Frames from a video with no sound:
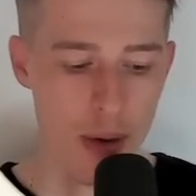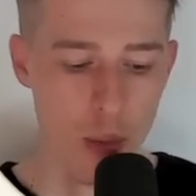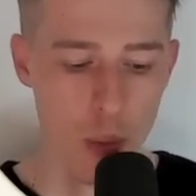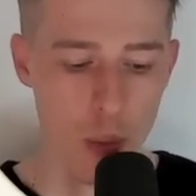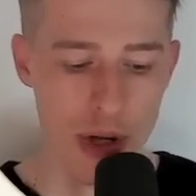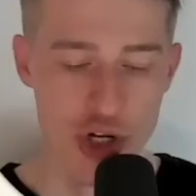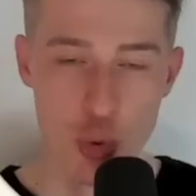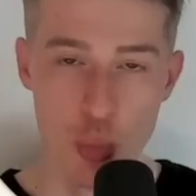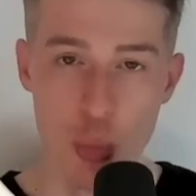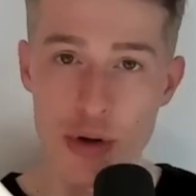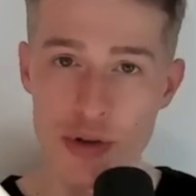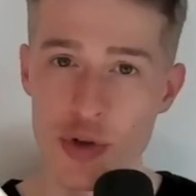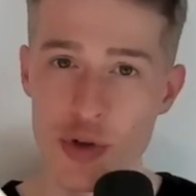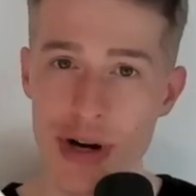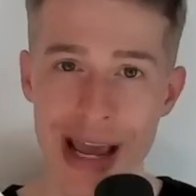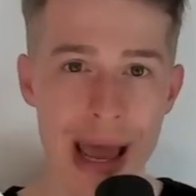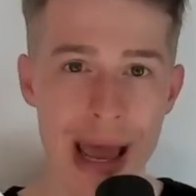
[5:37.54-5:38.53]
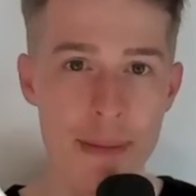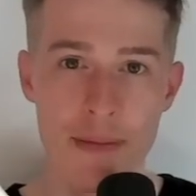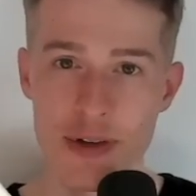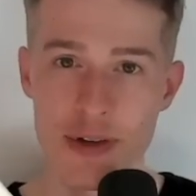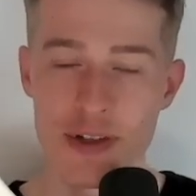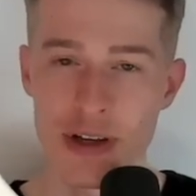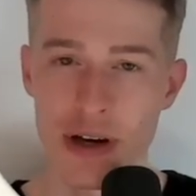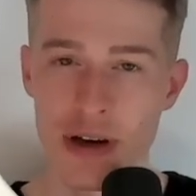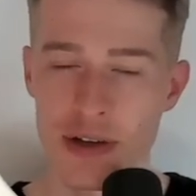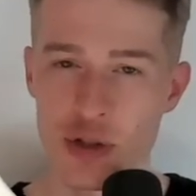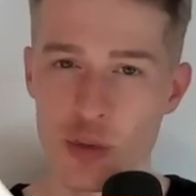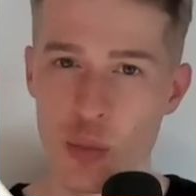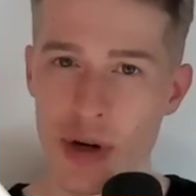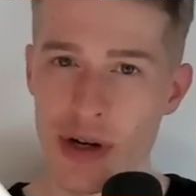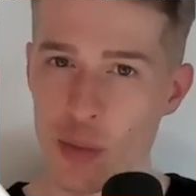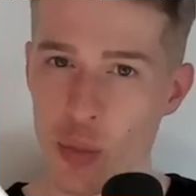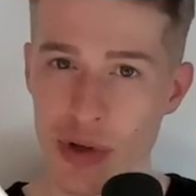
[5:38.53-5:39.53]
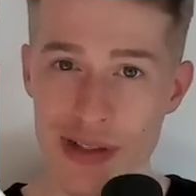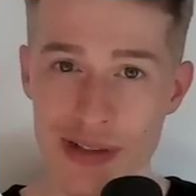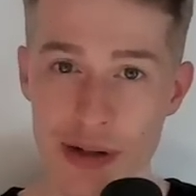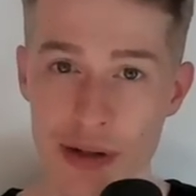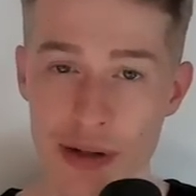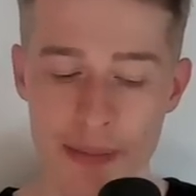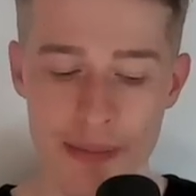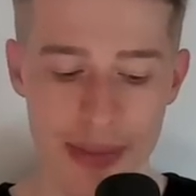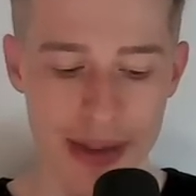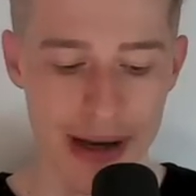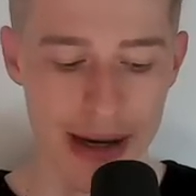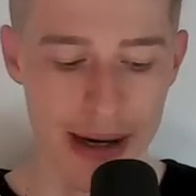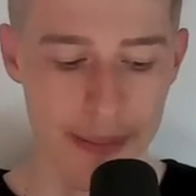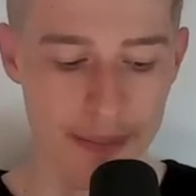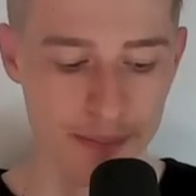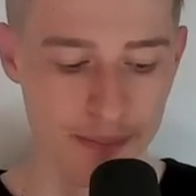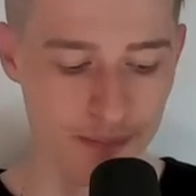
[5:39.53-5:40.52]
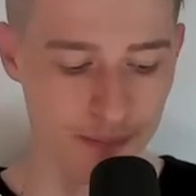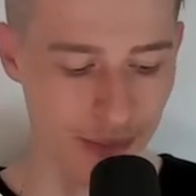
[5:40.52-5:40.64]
Which words do they emphasize? What, what is their um,